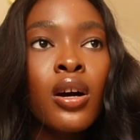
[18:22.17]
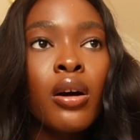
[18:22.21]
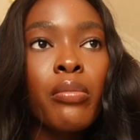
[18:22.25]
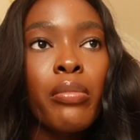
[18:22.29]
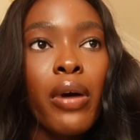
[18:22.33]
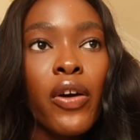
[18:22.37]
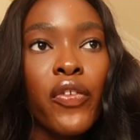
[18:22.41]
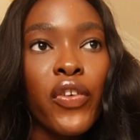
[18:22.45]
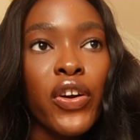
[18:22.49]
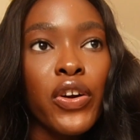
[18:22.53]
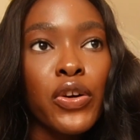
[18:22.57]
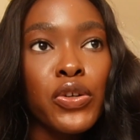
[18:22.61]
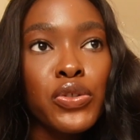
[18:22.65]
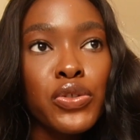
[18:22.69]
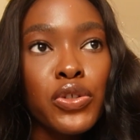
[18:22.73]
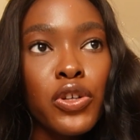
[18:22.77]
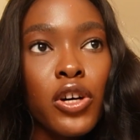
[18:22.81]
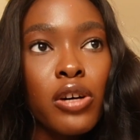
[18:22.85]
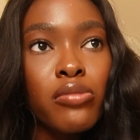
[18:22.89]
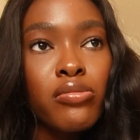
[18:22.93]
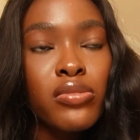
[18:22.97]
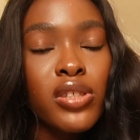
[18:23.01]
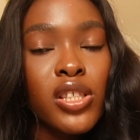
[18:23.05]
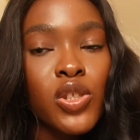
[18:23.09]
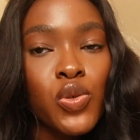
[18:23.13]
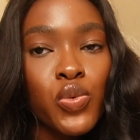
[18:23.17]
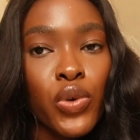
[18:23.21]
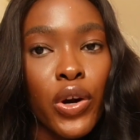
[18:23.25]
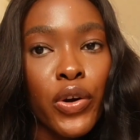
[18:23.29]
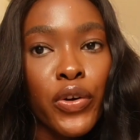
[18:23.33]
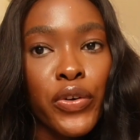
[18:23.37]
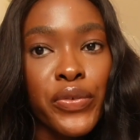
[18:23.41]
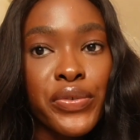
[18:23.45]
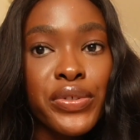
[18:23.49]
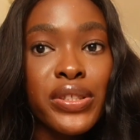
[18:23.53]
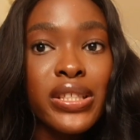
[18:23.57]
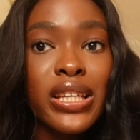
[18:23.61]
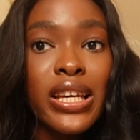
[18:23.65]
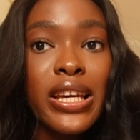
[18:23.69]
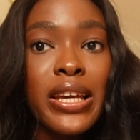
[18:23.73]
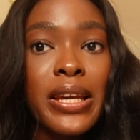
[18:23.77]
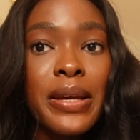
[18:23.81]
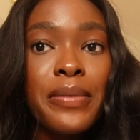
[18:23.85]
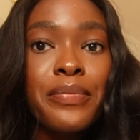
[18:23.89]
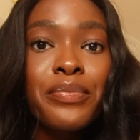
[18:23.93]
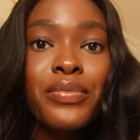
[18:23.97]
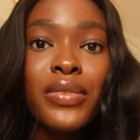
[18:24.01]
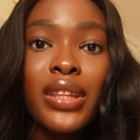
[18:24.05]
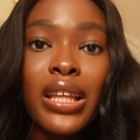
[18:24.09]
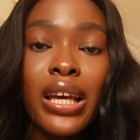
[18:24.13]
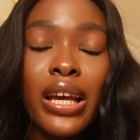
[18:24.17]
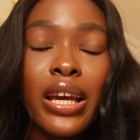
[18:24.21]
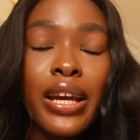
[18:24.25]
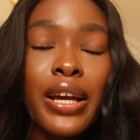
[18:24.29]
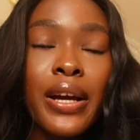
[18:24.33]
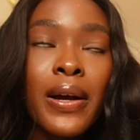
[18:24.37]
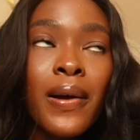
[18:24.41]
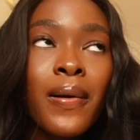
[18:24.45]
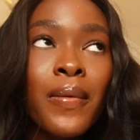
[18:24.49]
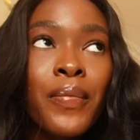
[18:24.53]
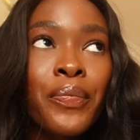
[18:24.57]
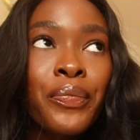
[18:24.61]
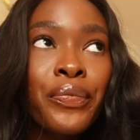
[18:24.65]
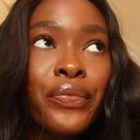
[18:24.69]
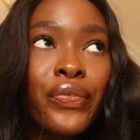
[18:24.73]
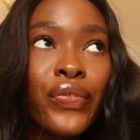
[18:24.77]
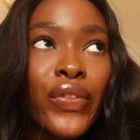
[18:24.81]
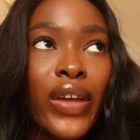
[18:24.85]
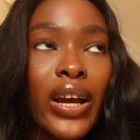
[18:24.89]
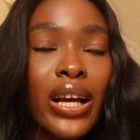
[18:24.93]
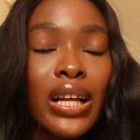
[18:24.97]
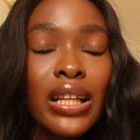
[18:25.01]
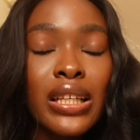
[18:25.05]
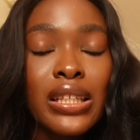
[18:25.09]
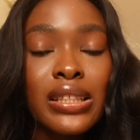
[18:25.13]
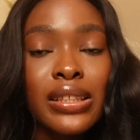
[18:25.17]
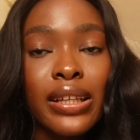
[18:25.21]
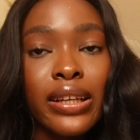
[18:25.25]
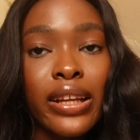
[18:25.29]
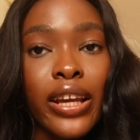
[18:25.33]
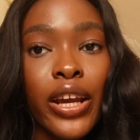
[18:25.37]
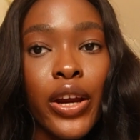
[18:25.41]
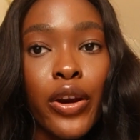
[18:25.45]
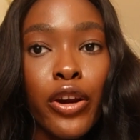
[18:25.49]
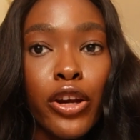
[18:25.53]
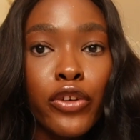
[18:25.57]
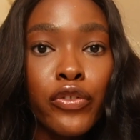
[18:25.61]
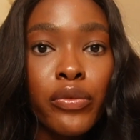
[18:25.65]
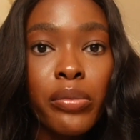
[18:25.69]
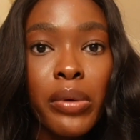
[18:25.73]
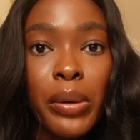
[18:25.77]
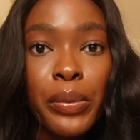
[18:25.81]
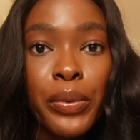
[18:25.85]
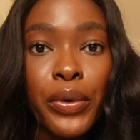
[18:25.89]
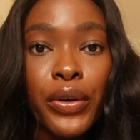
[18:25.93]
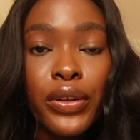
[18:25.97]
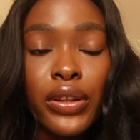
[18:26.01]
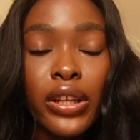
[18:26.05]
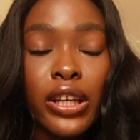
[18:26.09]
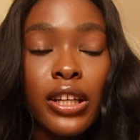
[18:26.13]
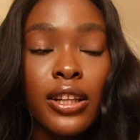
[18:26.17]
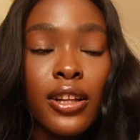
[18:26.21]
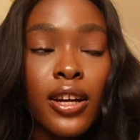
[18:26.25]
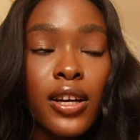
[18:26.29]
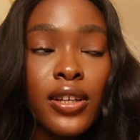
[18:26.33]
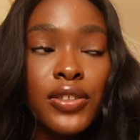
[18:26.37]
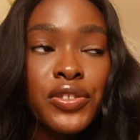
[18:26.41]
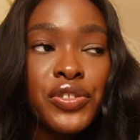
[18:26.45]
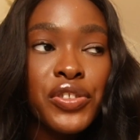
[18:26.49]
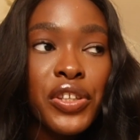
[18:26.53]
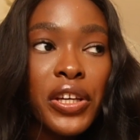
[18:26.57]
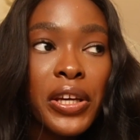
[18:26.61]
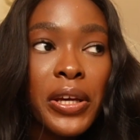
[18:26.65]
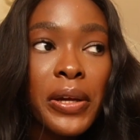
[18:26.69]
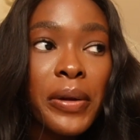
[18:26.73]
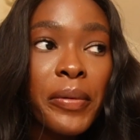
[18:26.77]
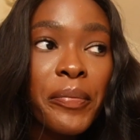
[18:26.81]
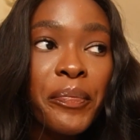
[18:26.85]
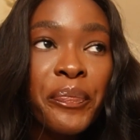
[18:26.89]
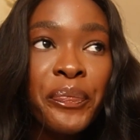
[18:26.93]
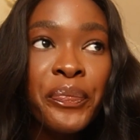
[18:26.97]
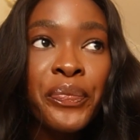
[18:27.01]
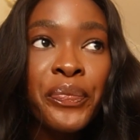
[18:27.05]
My friend also got me this Swarovski like necklace and earrings for my birthday last year.